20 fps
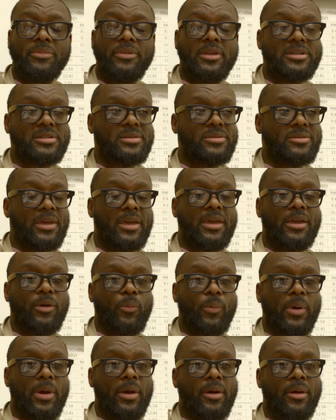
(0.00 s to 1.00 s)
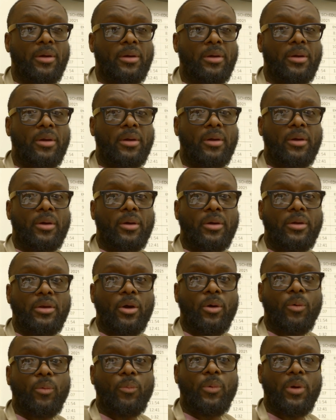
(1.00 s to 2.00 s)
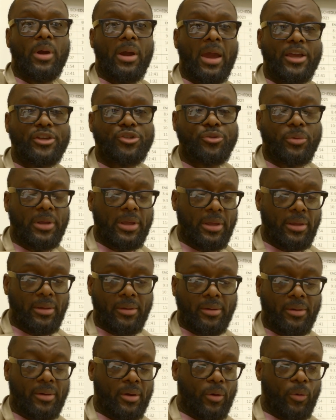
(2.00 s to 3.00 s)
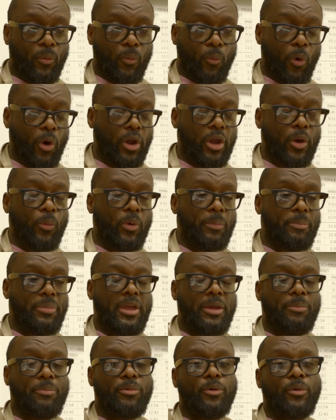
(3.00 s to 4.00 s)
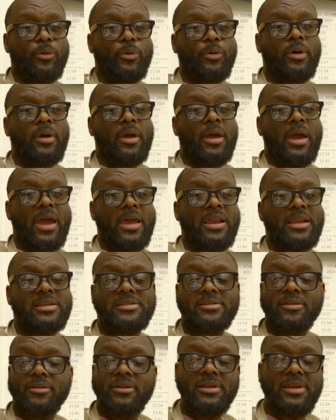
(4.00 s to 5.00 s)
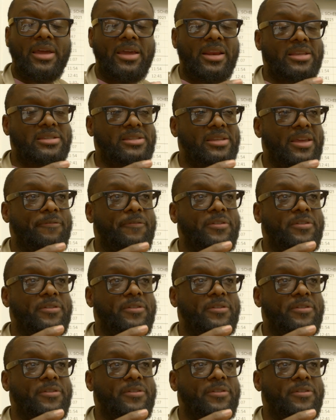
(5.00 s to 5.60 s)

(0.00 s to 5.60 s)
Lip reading: this thing where, we're actually working with people, and it's still in its